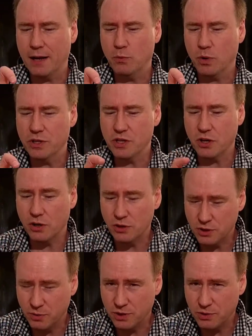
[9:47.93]
And what's
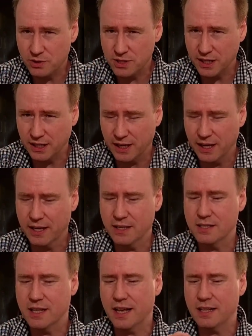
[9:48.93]
also interesting
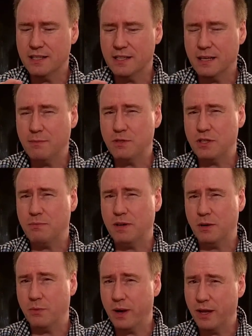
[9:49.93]
is that seems to
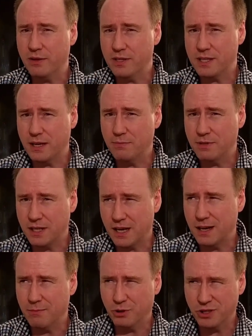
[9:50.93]
be around the same
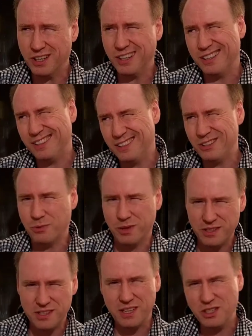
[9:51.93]
time, we're talking the
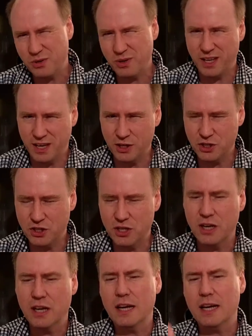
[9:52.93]
12th
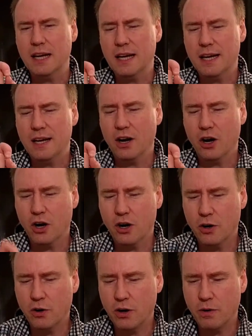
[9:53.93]
century-ish,
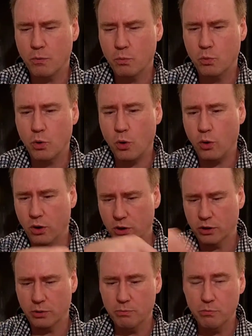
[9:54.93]
her
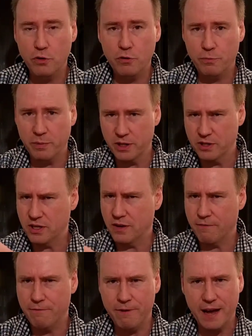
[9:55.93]
role, her
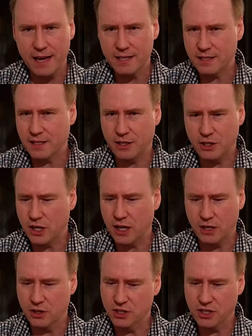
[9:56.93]
movements vastly
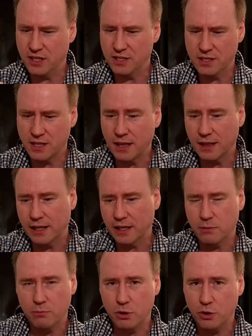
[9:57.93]
changed. She
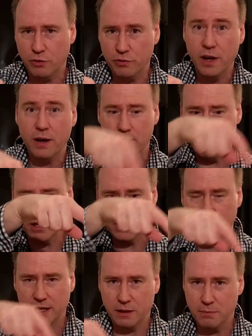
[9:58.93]
suddenly could move
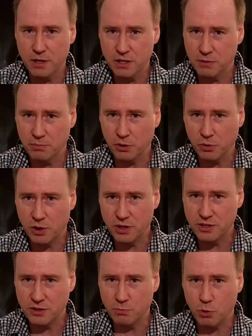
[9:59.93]
much like the bishop
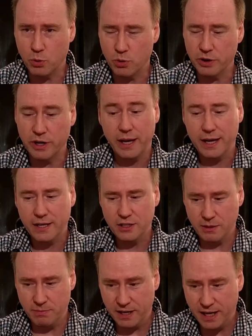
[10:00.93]
across the board.
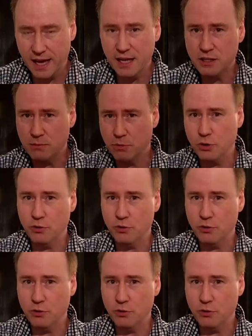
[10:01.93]
She began to